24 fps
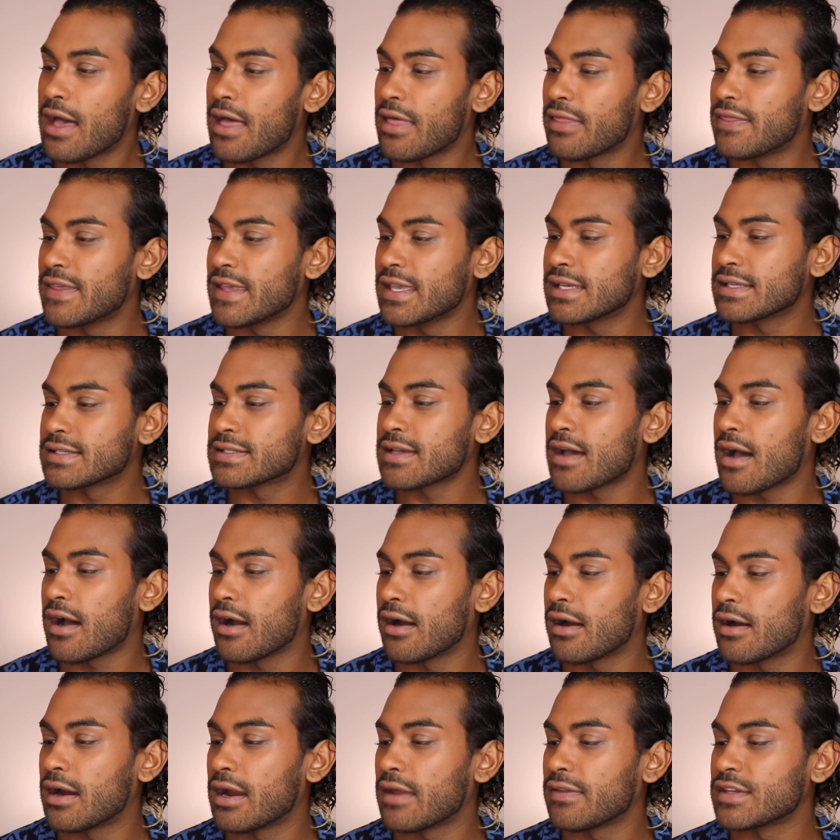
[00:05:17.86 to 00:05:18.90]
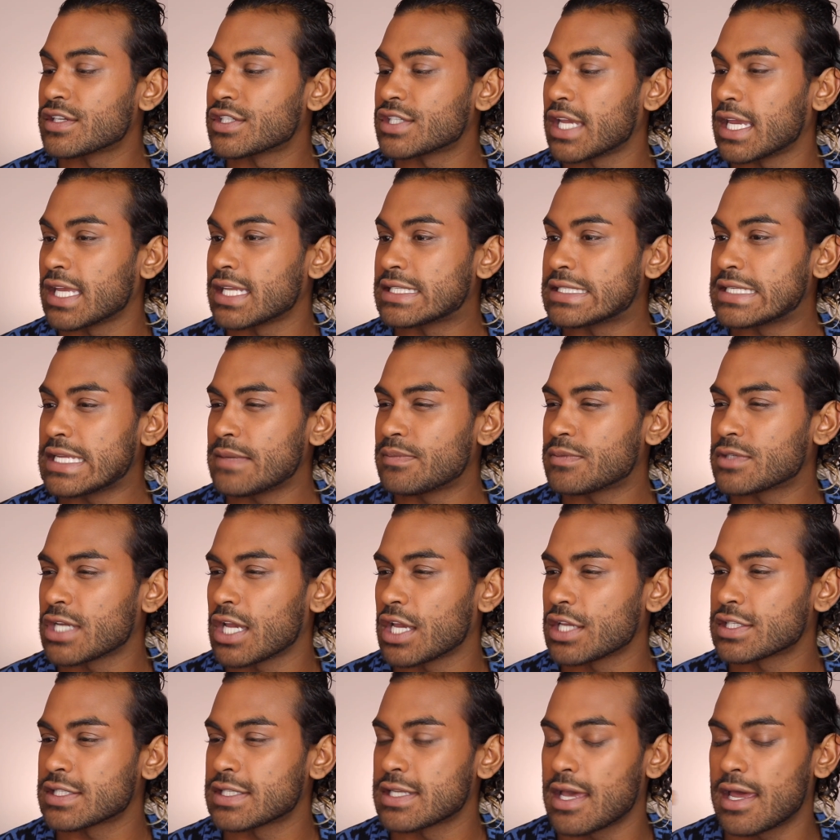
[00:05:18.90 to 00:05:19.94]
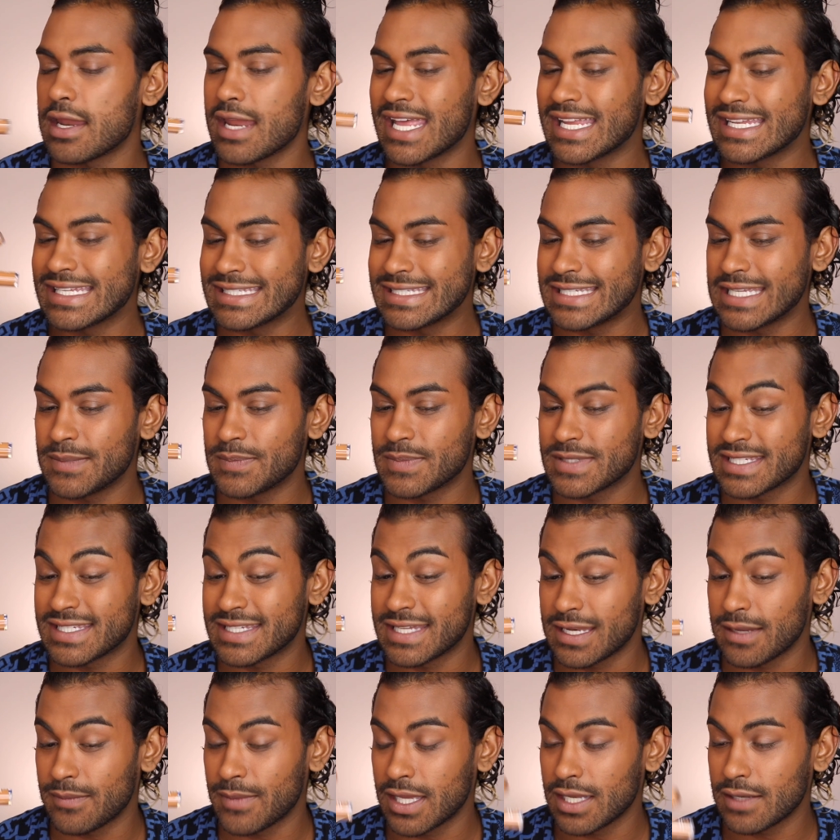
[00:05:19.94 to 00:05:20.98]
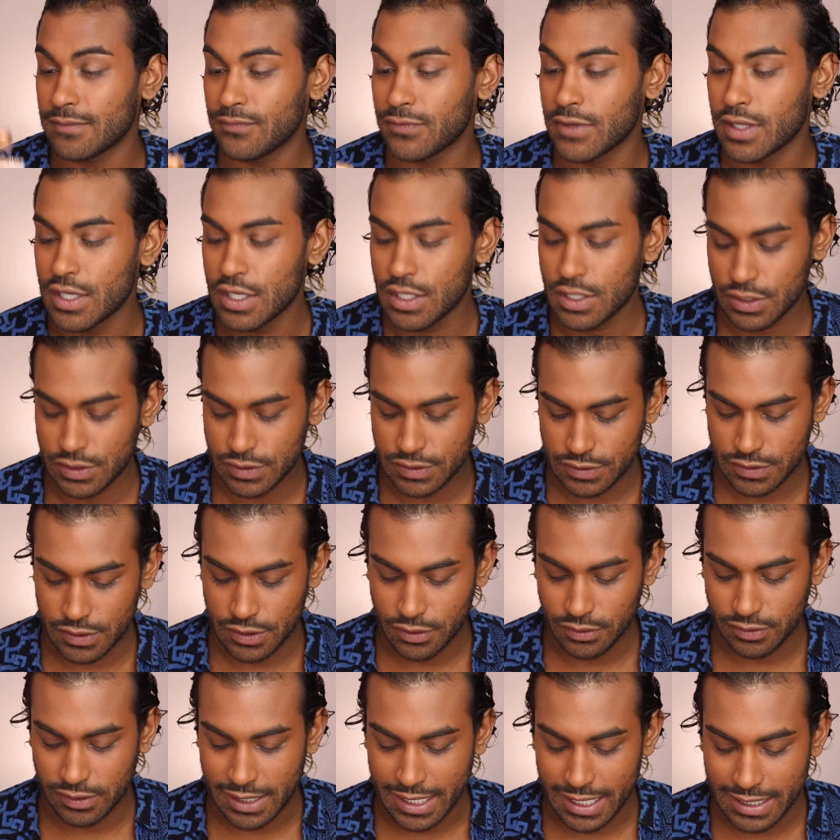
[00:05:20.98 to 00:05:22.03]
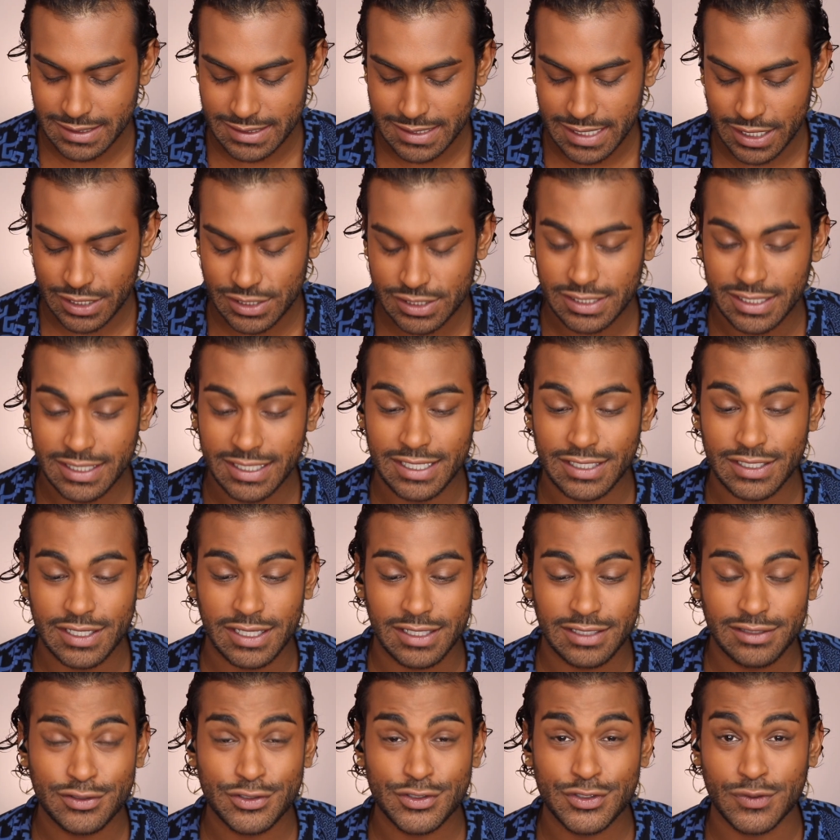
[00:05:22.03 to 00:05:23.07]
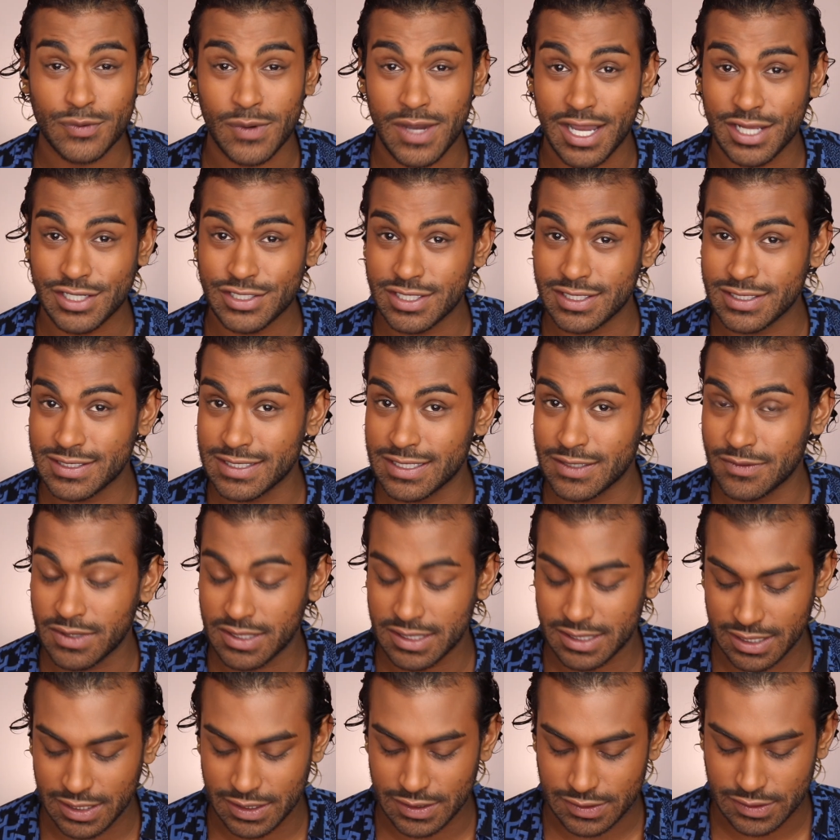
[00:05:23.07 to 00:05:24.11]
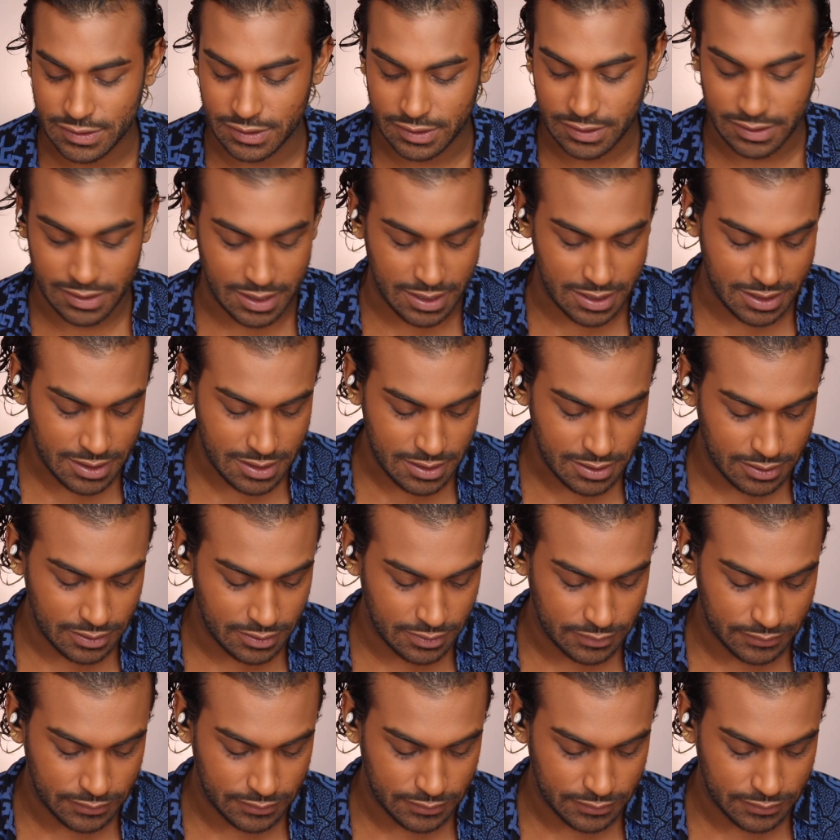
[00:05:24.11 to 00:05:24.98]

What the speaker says: These are in the shade Deep Chestnut and Deep Cinnamon. So let's actually get a little swatch and see what these look like.